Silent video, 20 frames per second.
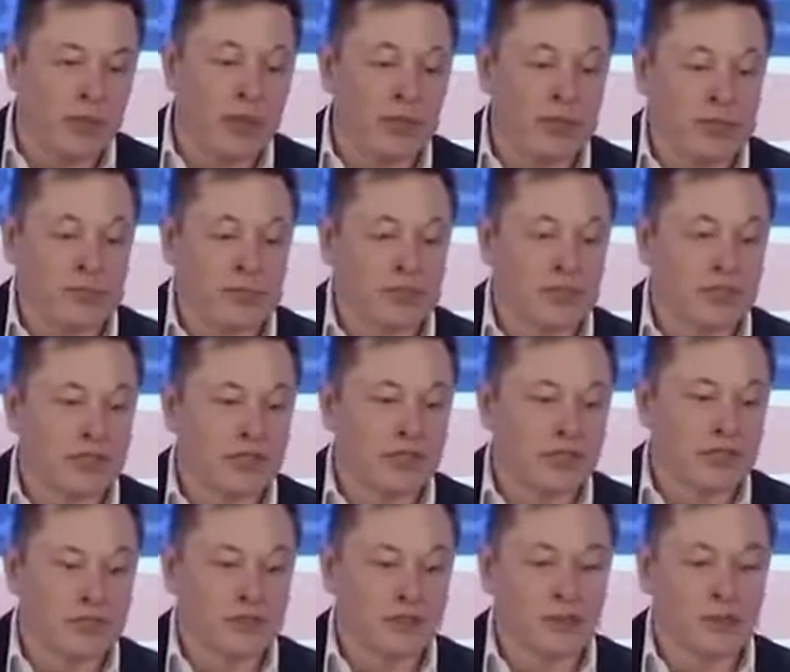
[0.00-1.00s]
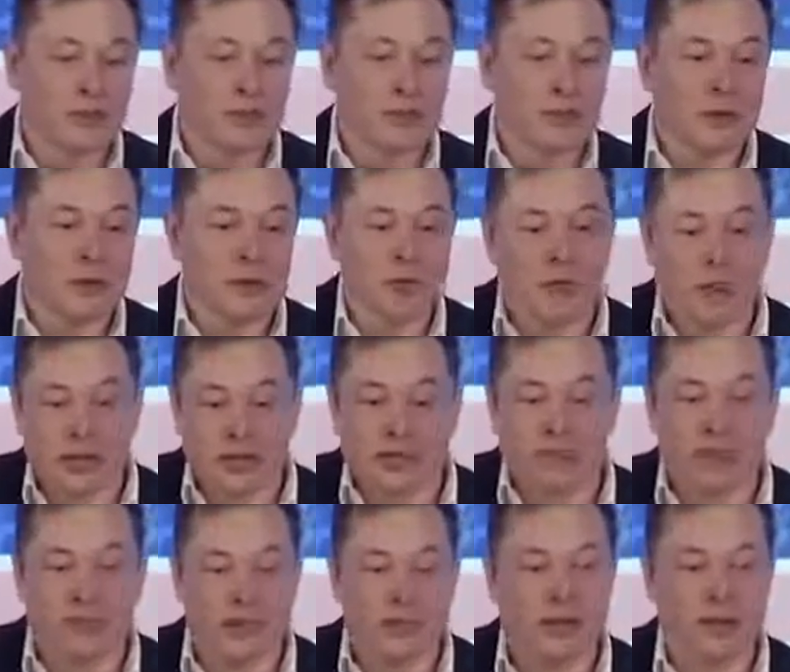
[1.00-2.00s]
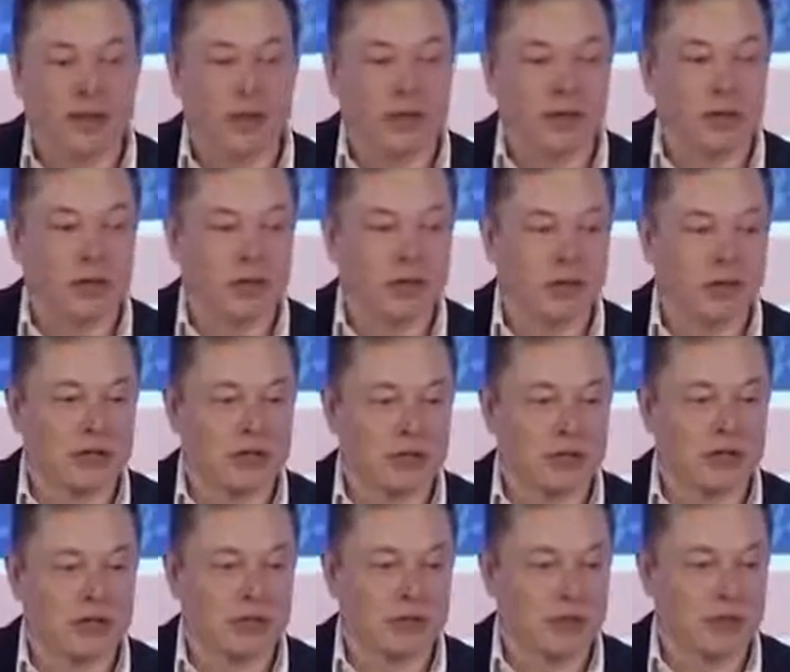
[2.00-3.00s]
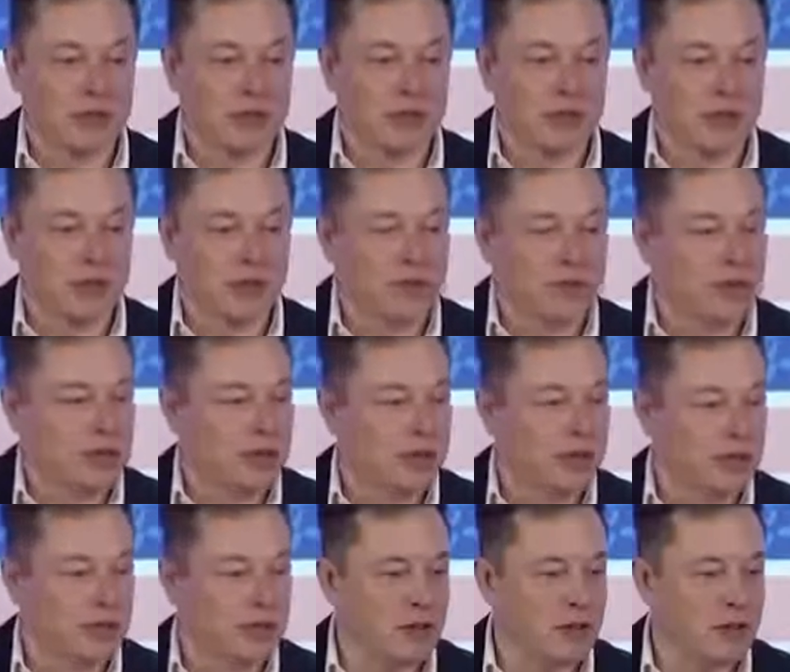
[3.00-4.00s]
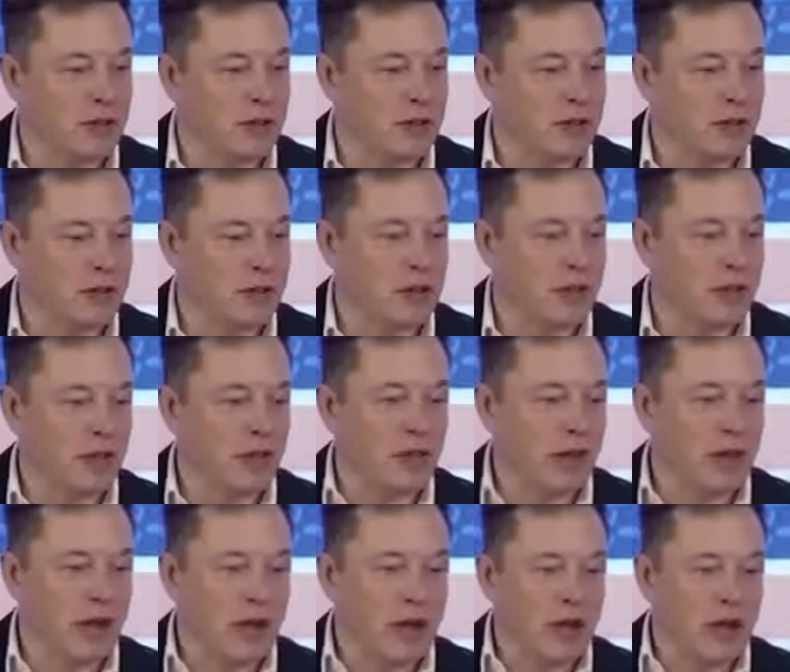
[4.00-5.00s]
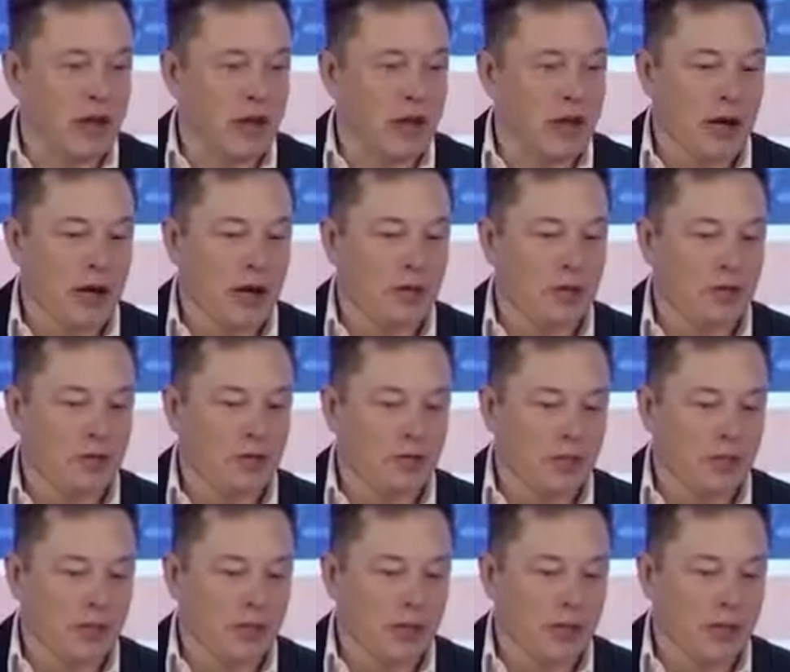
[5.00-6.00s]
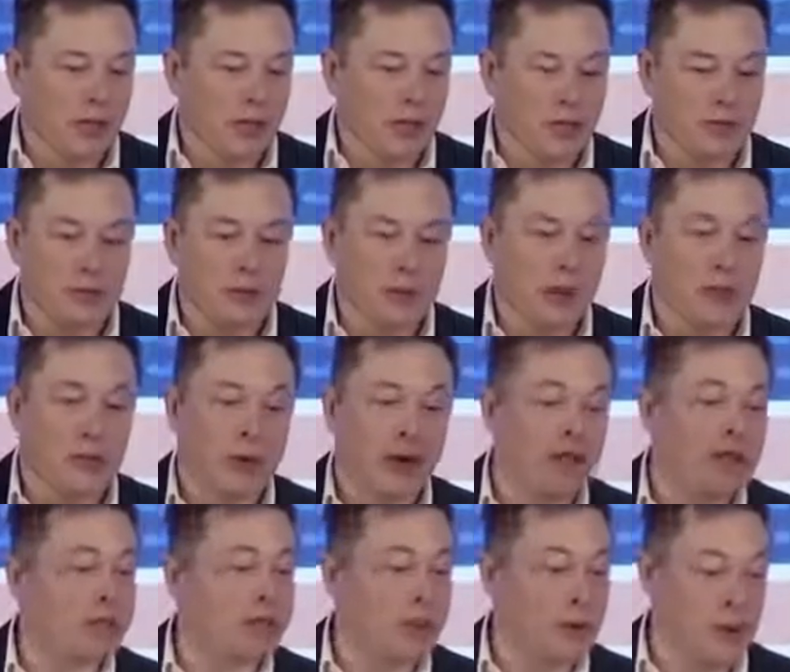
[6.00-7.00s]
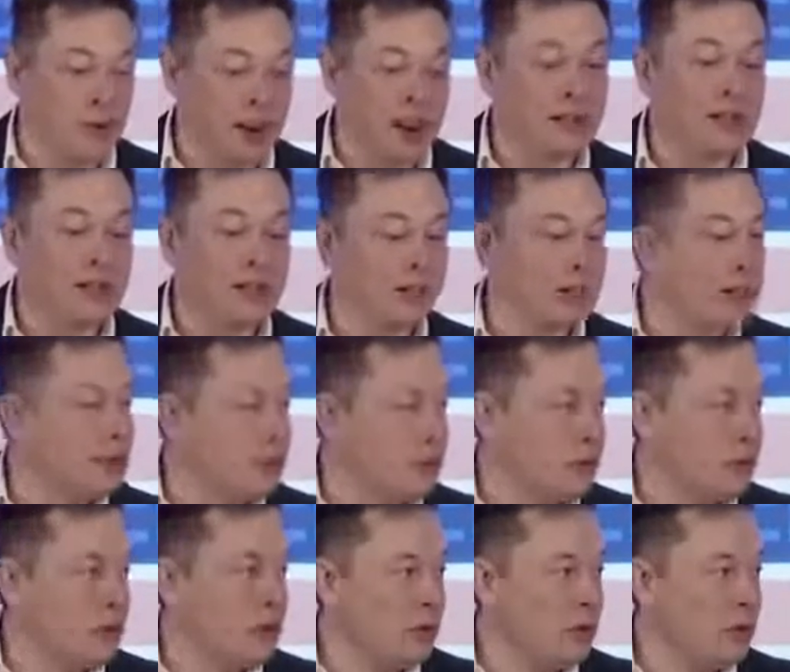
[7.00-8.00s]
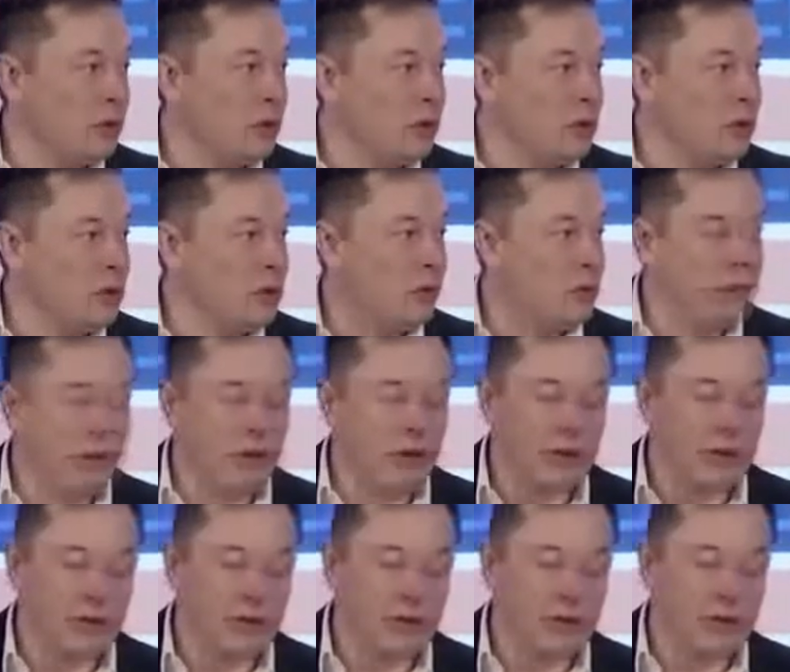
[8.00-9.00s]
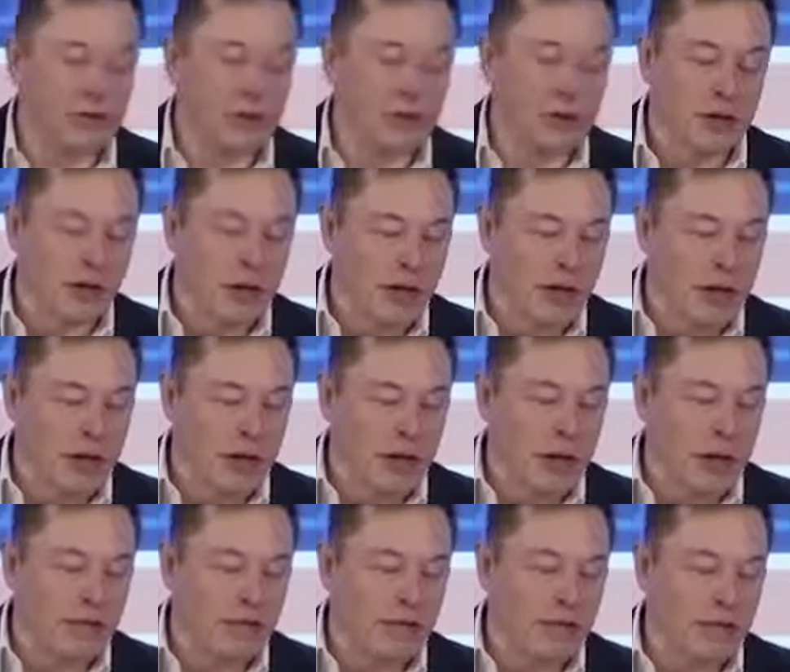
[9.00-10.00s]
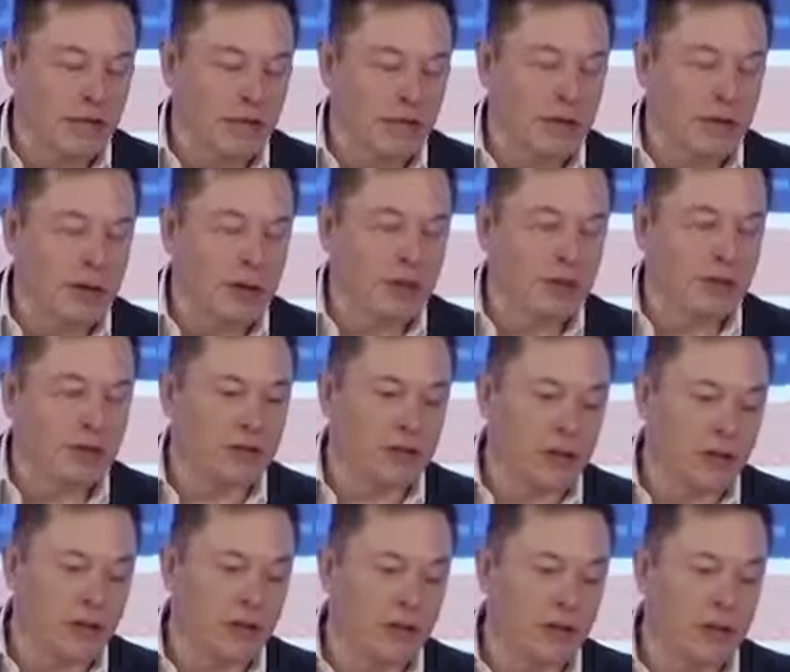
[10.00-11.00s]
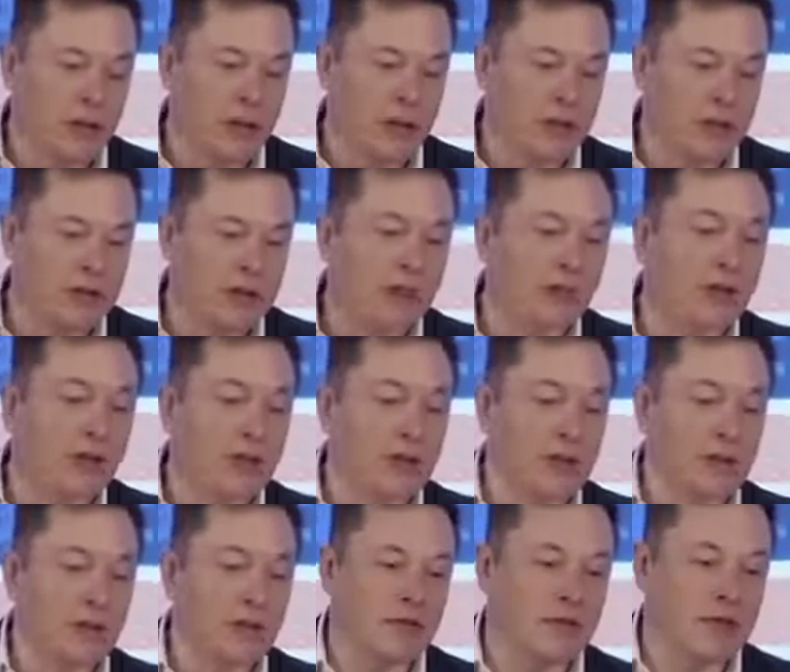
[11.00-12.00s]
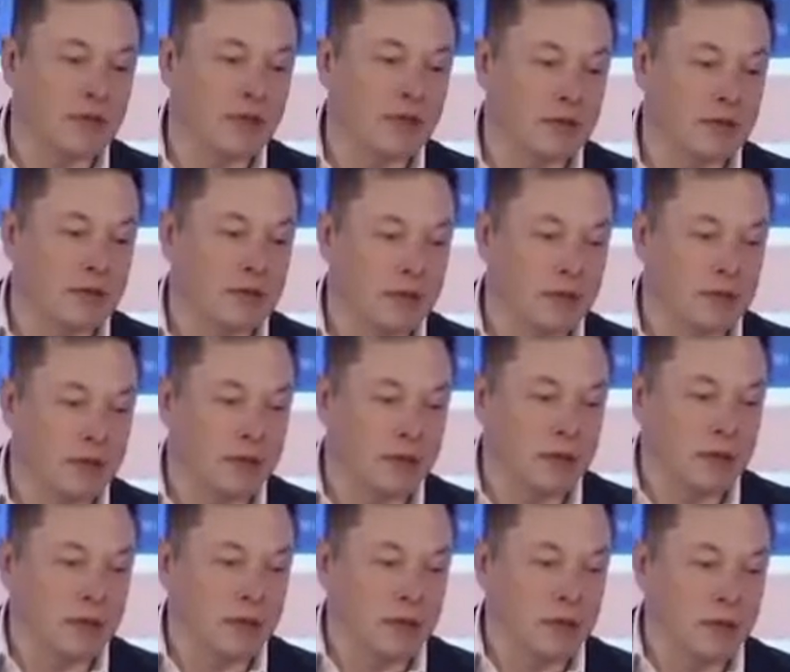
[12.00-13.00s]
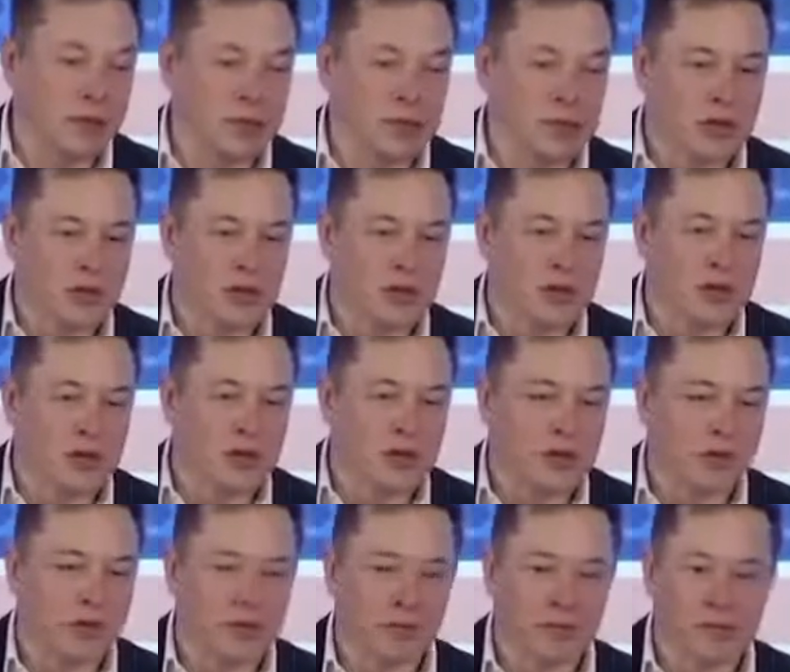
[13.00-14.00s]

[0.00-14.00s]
But since we've thus far been unwilling to place a tax on carbon, and simply price it correctly is really what it would amount to. There are all these indirect mechanisms which are